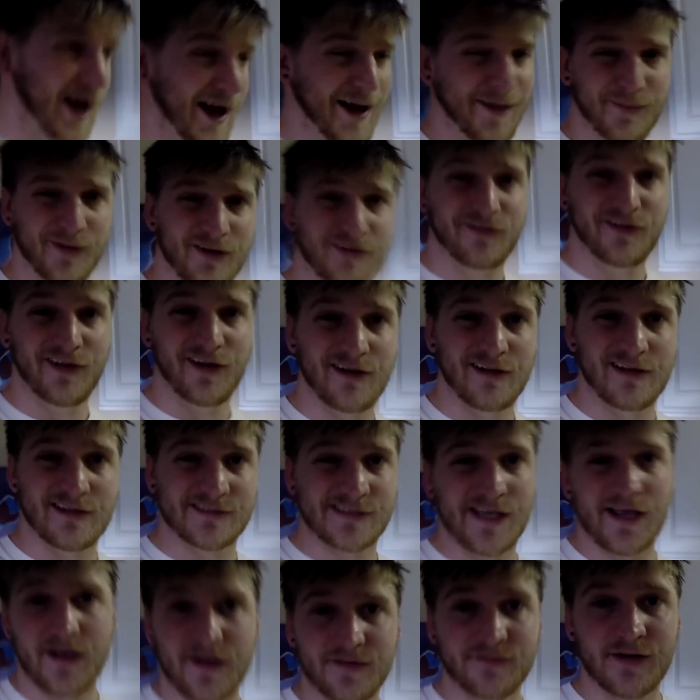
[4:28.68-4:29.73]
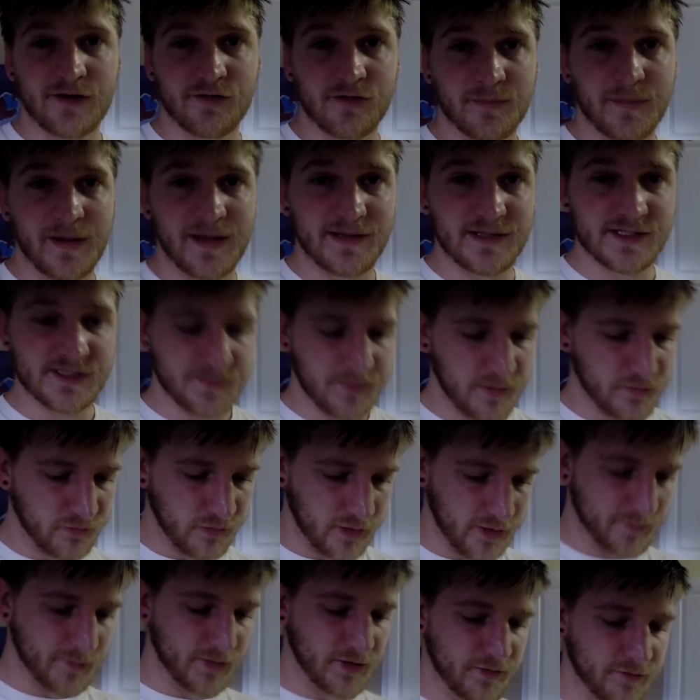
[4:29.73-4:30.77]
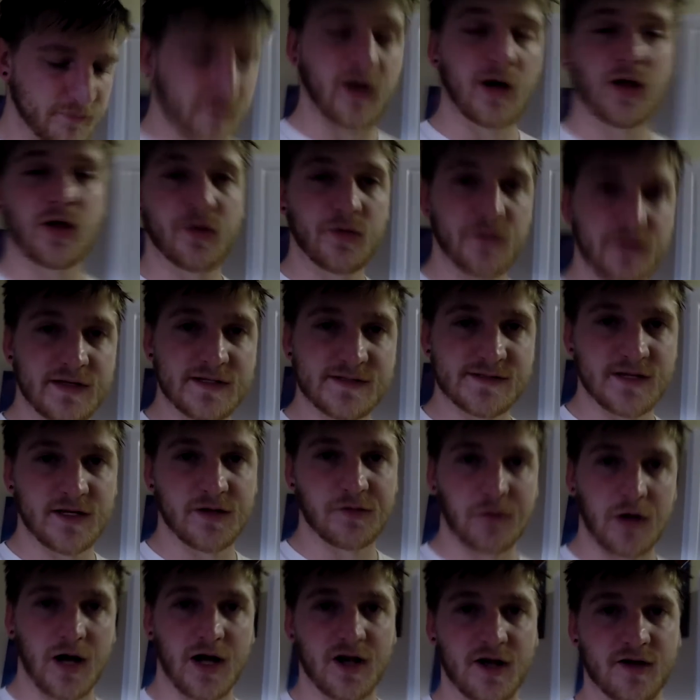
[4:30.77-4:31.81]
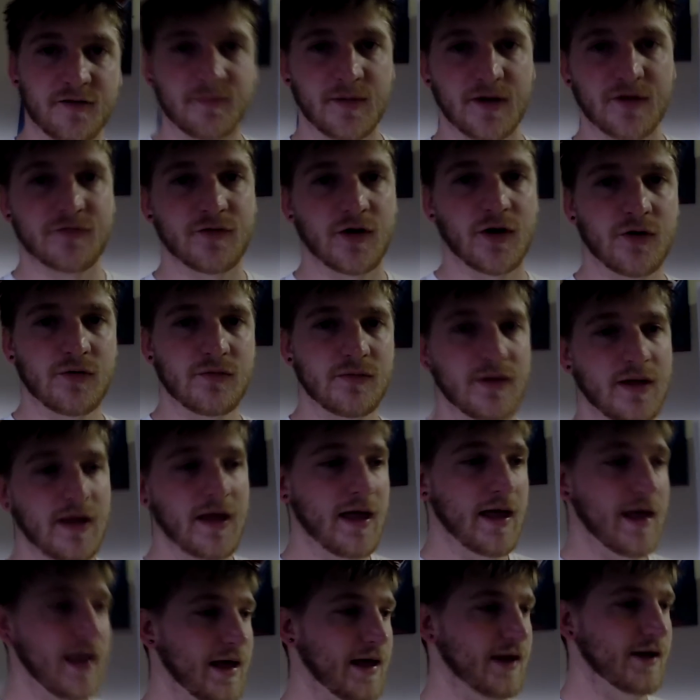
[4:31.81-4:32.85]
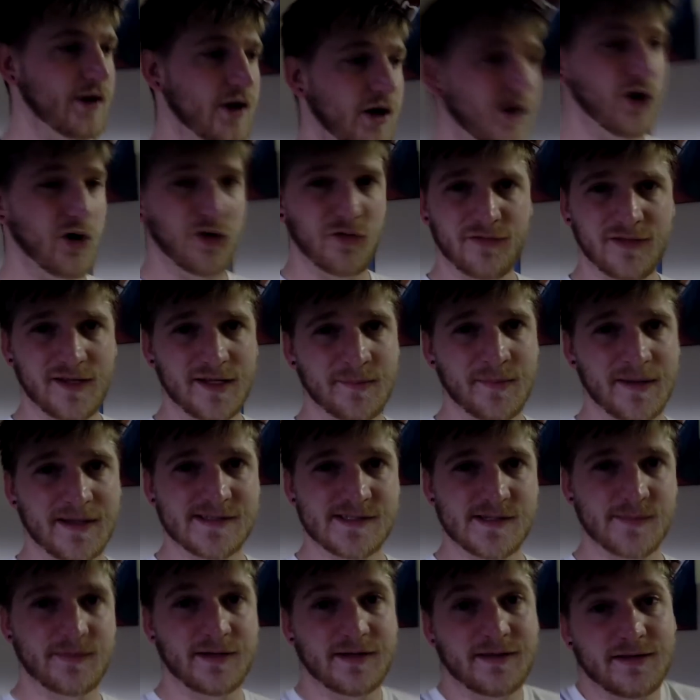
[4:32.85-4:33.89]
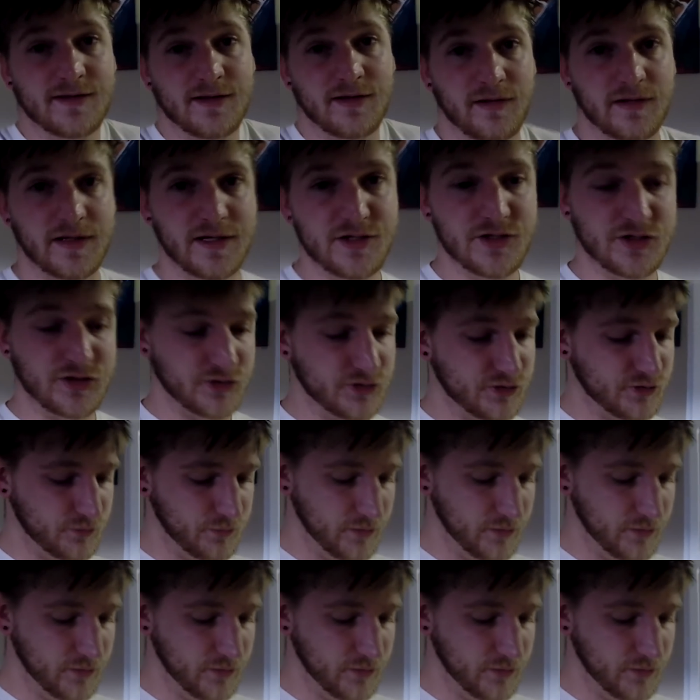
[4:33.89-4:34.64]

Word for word: I'm going to figure this out. I've never made this before. I'm going to follow this uh, right off my phone and uh, hopefully make something delicious.